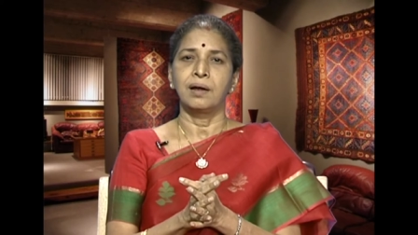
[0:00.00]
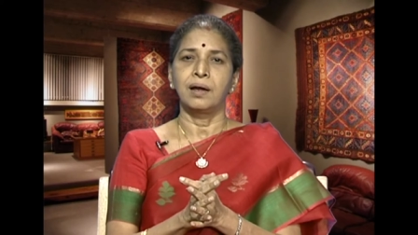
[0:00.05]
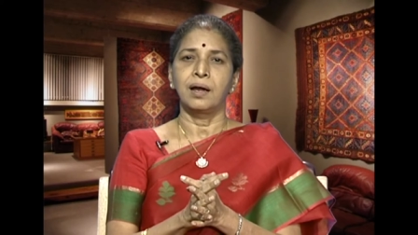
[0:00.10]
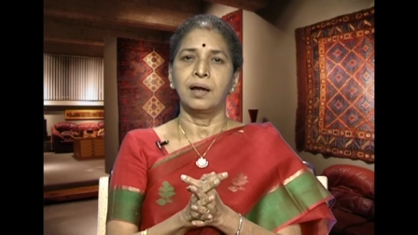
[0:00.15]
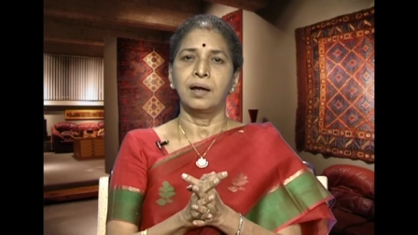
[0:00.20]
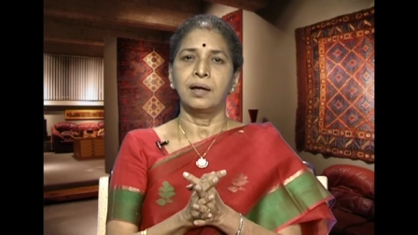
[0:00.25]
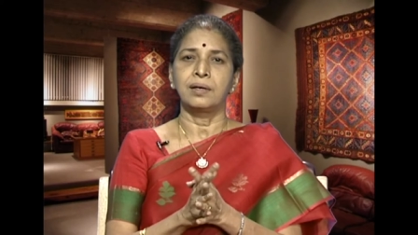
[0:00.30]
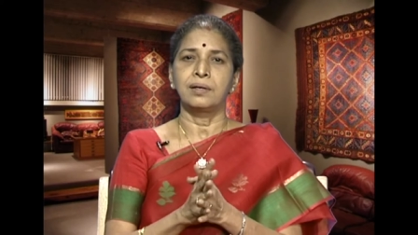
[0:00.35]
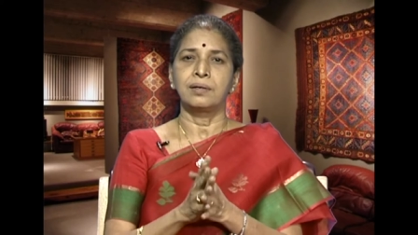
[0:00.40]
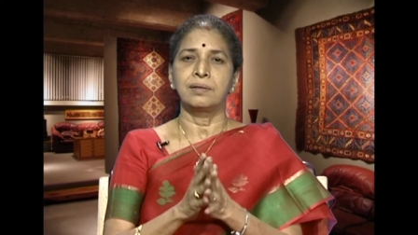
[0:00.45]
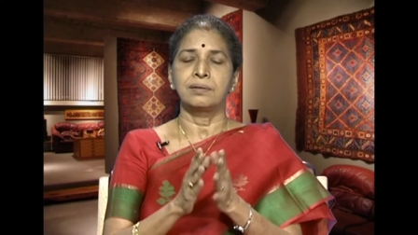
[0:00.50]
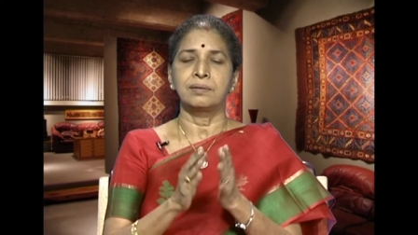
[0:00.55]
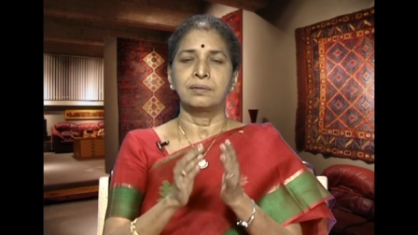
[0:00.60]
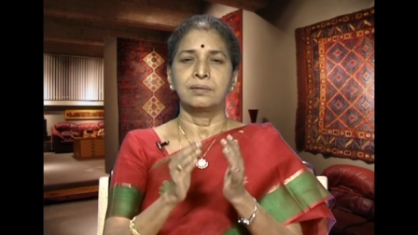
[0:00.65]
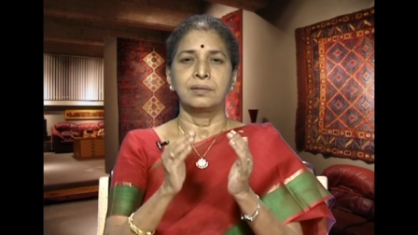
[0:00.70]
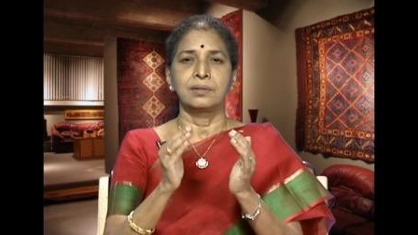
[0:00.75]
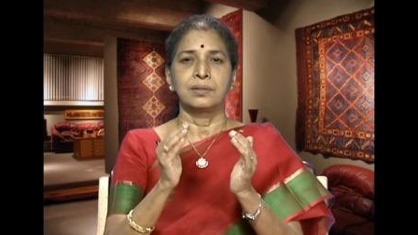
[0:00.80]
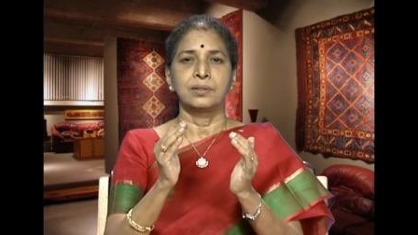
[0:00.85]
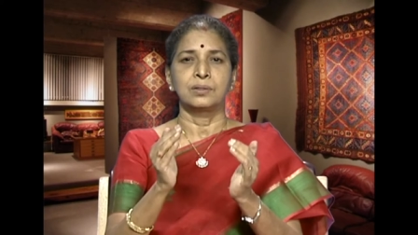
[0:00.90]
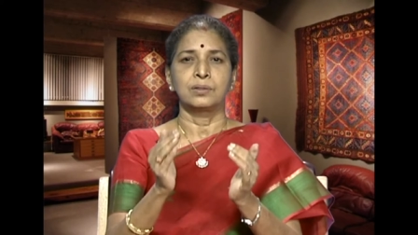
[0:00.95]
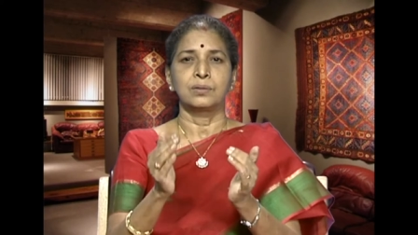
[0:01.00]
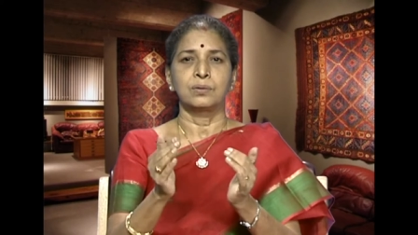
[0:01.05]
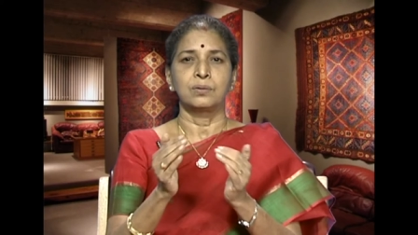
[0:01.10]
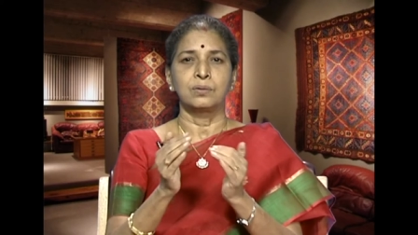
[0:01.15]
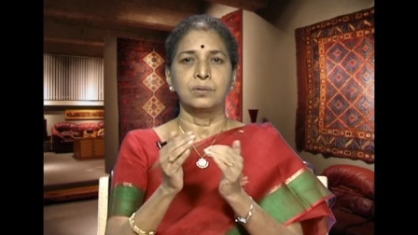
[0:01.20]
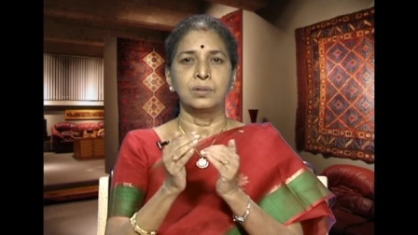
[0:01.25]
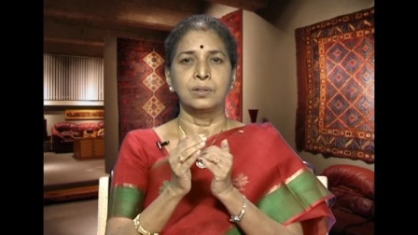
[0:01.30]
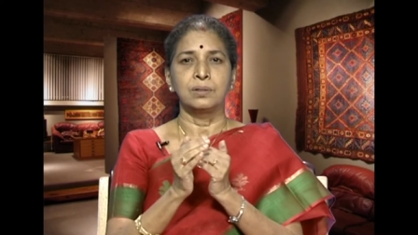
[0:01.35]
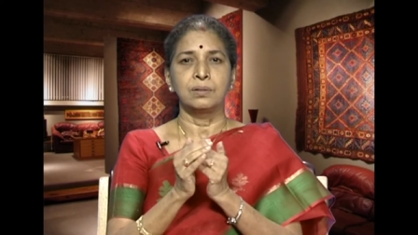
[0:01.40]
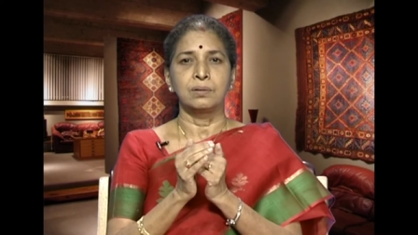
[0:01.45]
and uh, so,
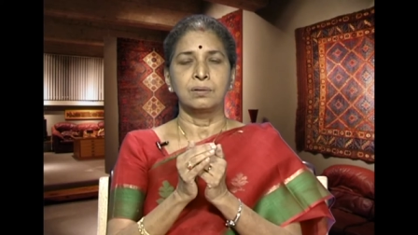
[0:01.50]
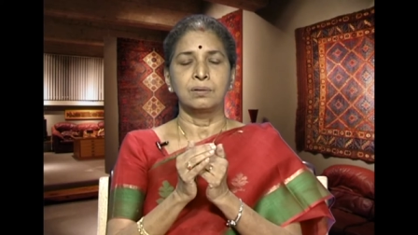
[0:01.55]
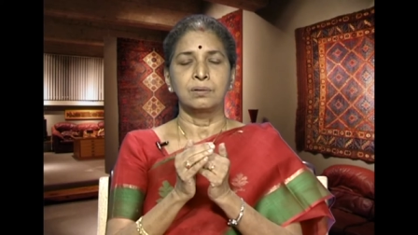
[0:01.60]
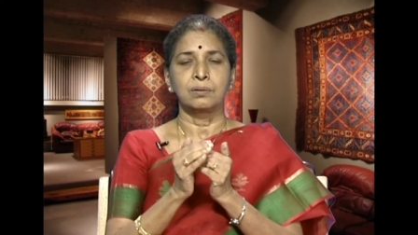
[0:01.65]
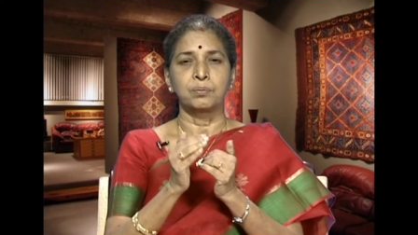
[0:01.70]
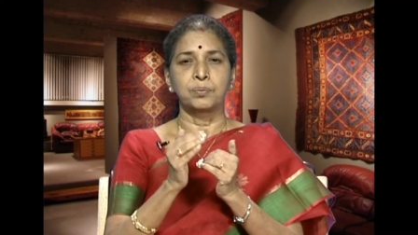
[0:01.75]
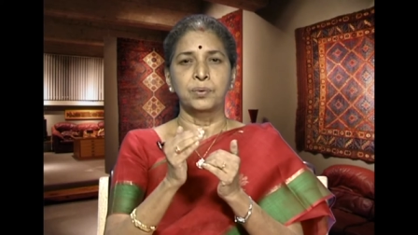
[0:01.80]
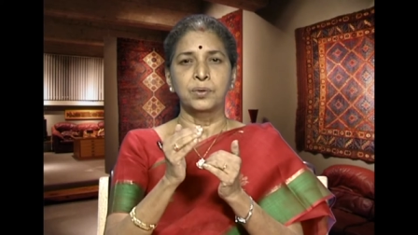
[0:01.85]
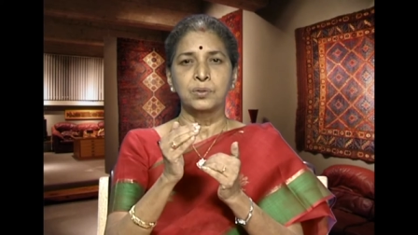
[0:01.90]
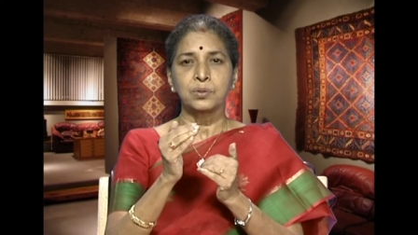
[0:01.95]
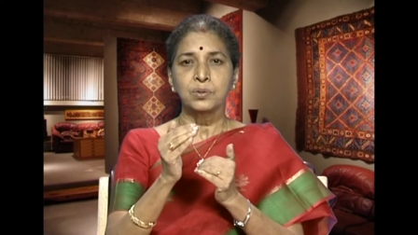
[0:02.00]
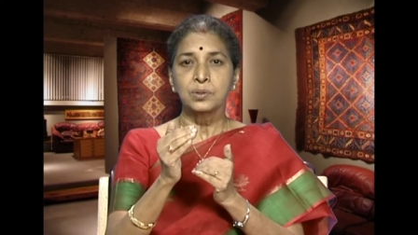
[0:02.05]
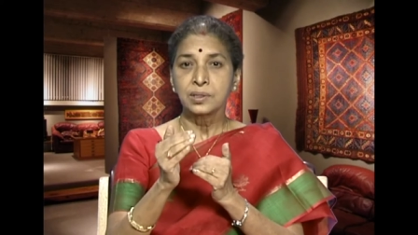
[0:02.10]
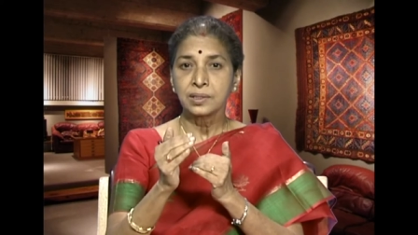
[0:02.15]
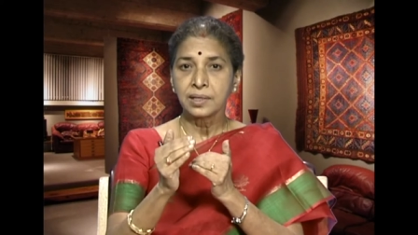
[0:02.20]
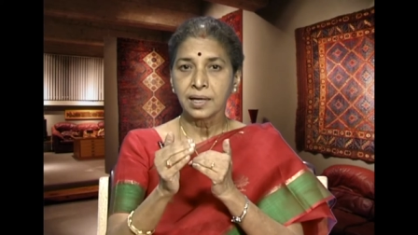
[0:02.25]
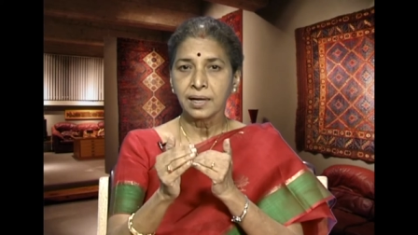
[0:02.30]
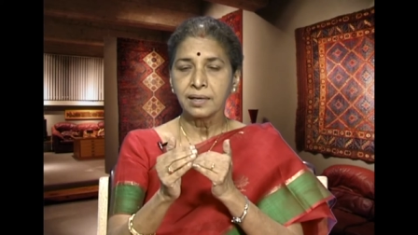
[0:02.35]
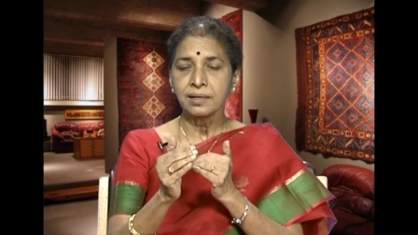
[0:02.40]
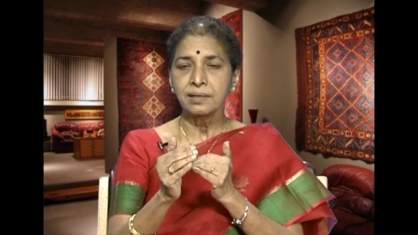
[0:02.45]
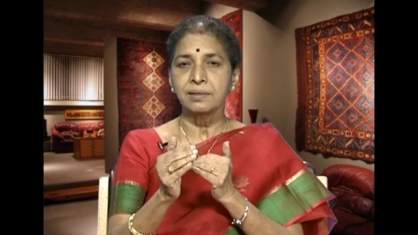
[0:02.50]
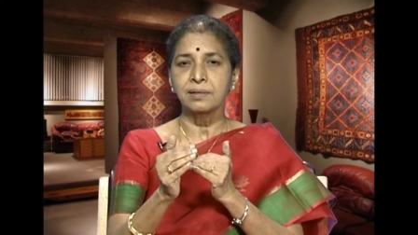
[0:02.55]
uh, to produce that